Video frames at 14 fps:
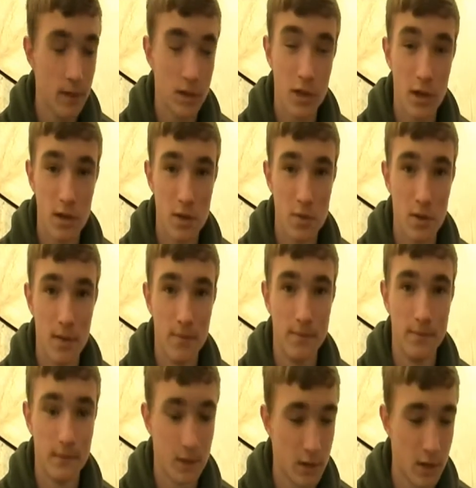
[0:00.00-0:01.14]
Show the swim,
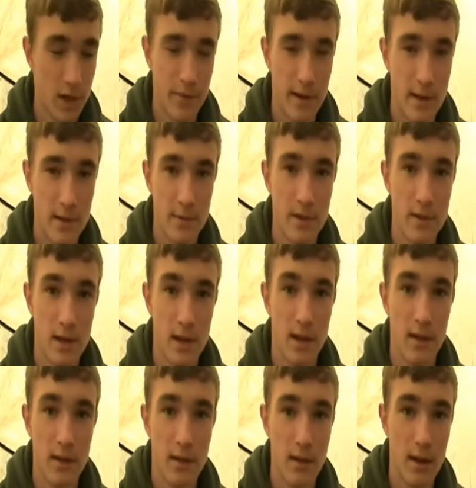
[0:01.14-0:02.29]
show the rigs I'm using,
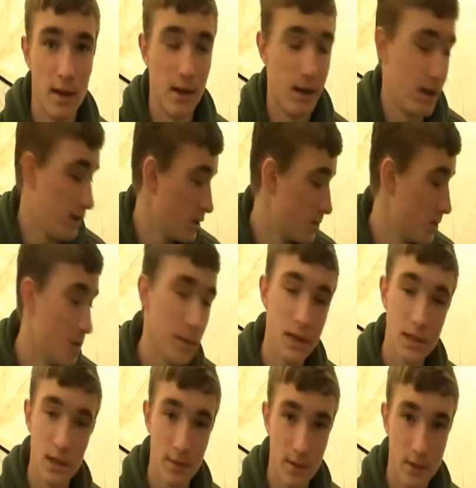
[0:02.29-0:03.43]
and the spot
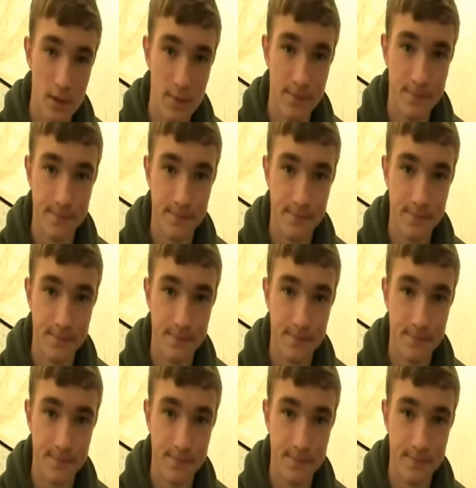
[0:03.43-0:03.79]
mix that I'm using.